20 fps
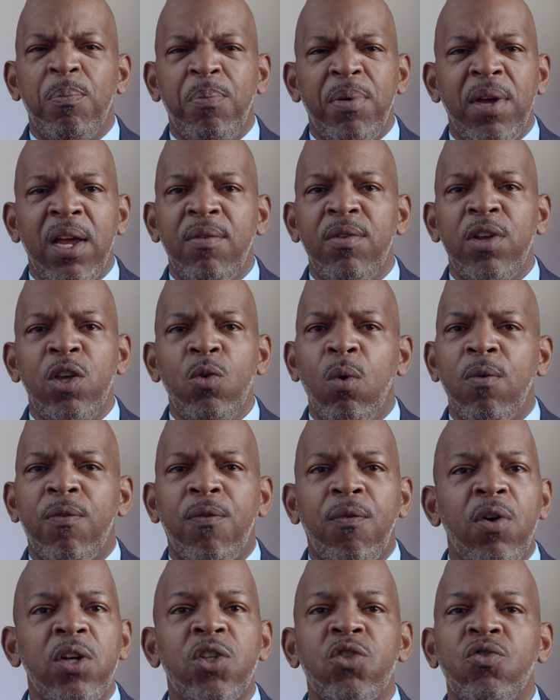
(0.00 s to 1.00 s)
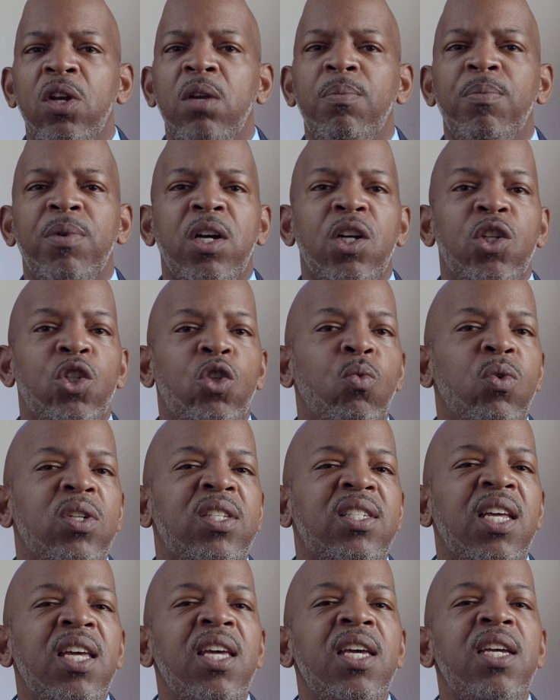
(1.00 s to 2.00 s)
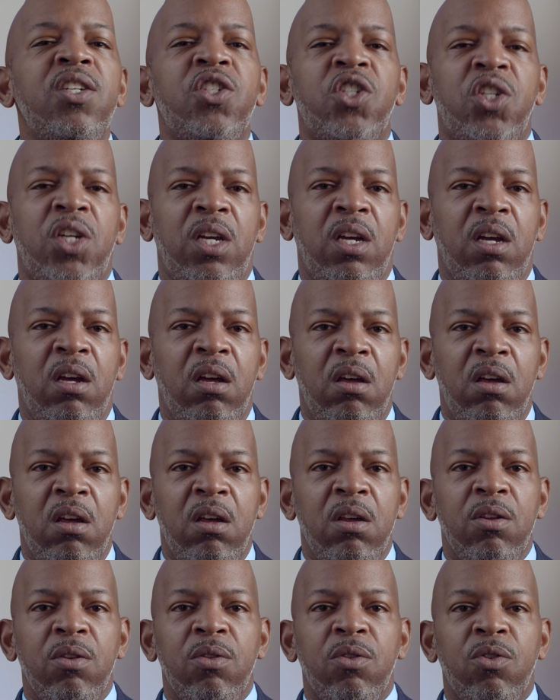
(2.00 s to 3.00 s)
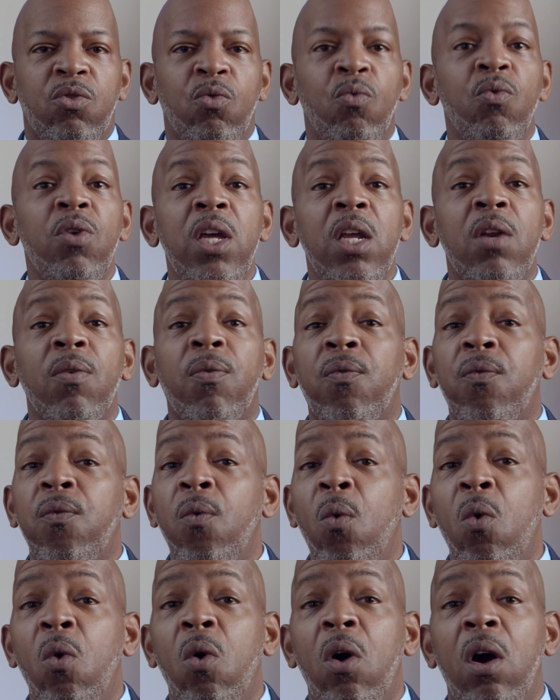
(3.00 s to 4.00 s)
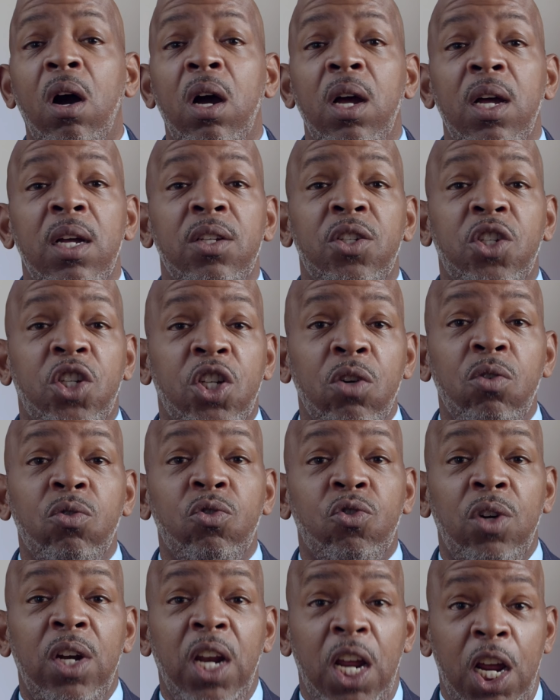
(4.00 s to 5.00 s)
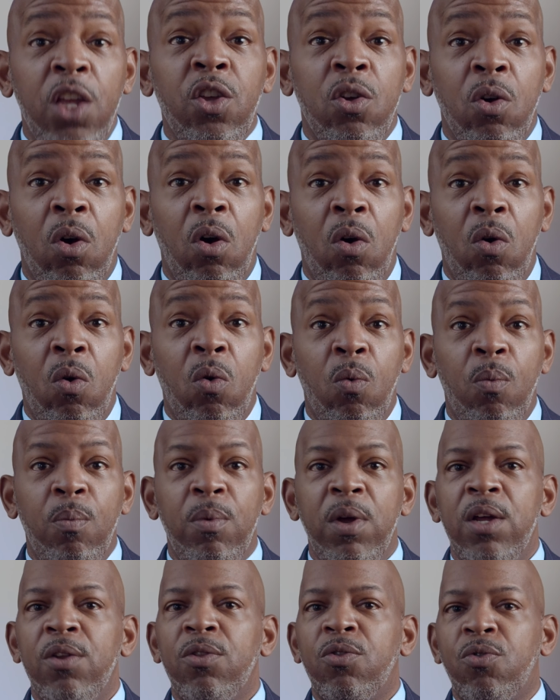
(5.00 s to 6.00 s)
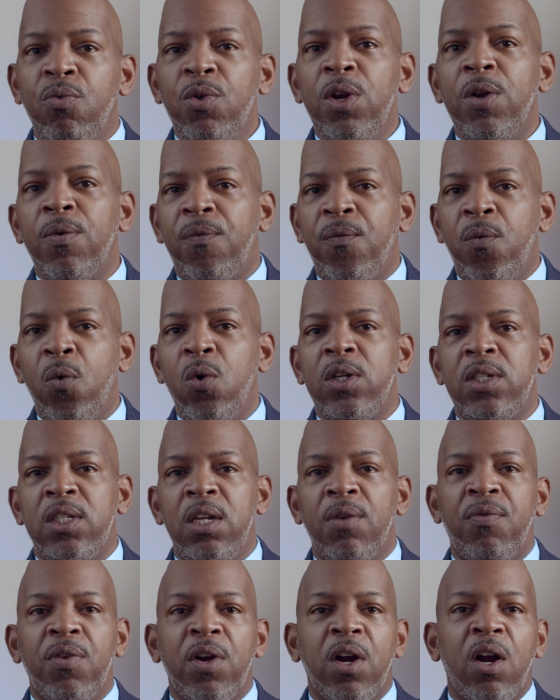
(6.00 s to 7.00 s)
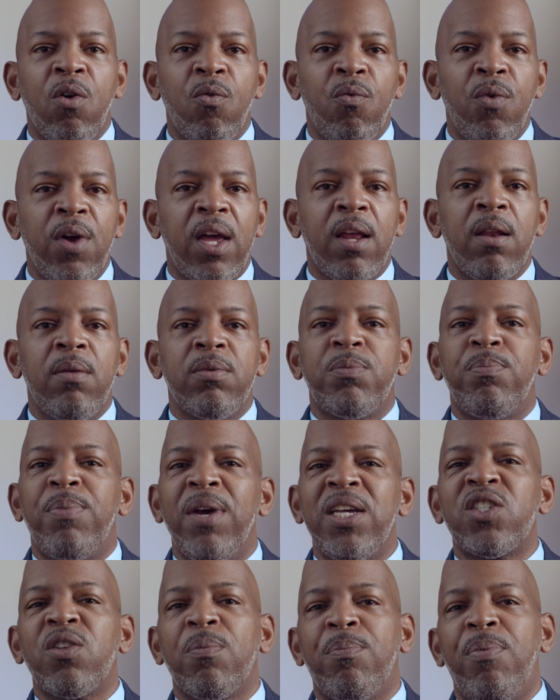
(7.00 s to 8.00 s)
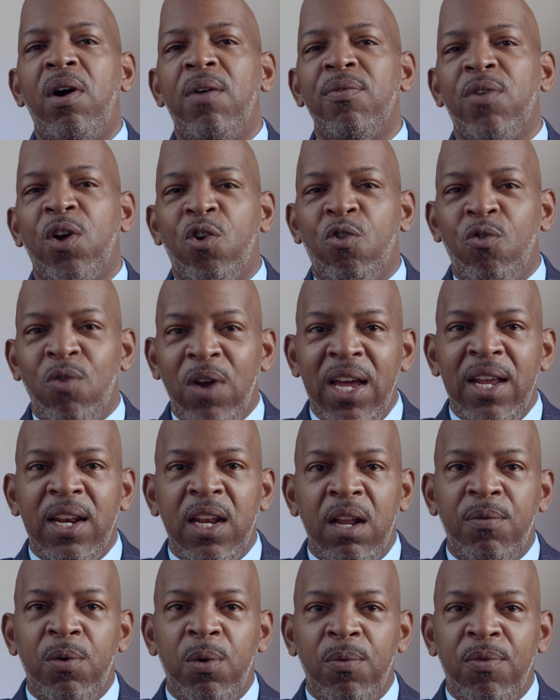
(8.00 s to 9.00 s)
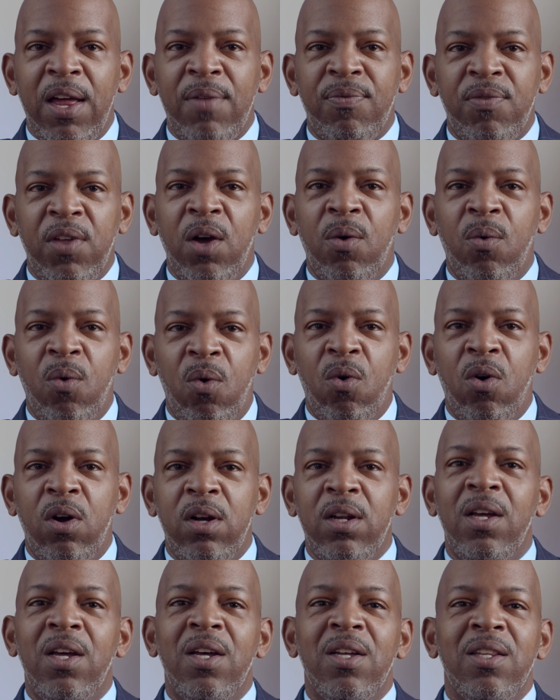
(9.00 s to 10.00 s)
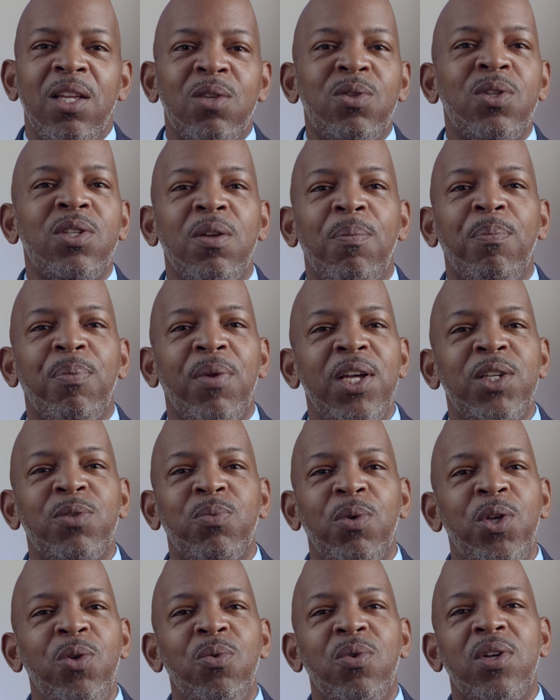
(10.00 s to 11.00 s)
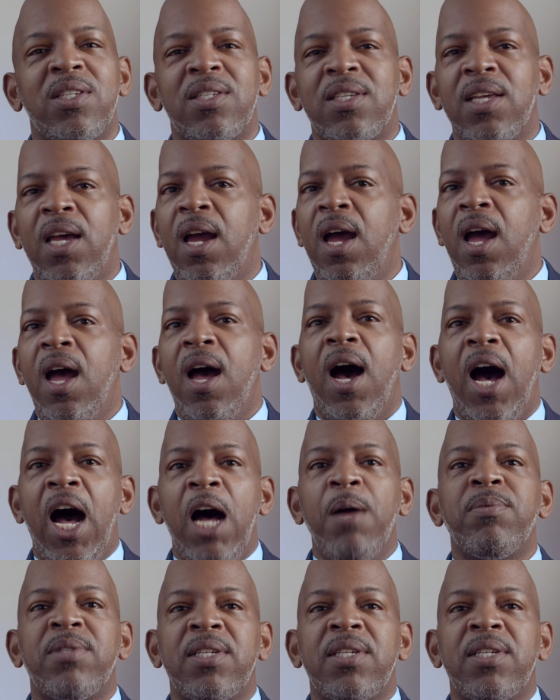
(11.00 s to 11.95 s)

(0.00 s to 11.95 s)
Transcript: a parent, you were frustrated because you were teaching 3 to 4 children in your home, 3 to 4 different curriculums based upon the grade level that they're on. This is a place where you could say, I'm